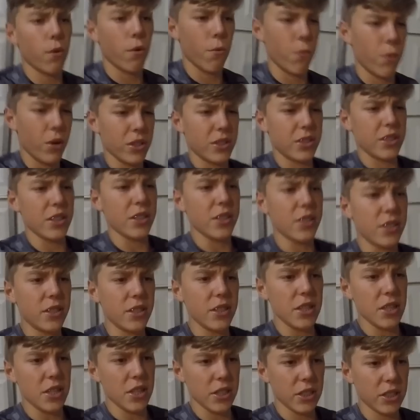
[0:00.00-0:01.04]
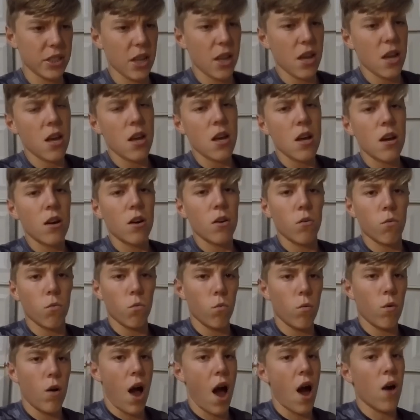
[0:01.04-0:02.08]
will once he sees
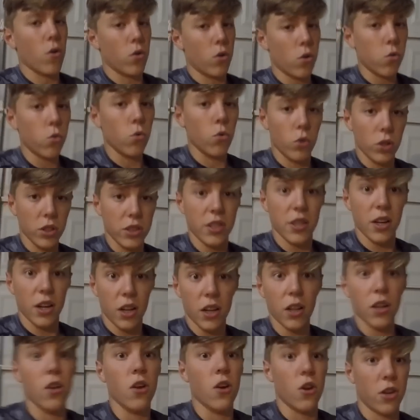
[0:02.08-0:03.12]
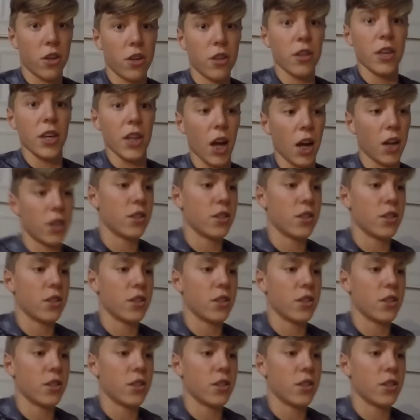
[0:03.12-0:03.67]
how cool it's going to look in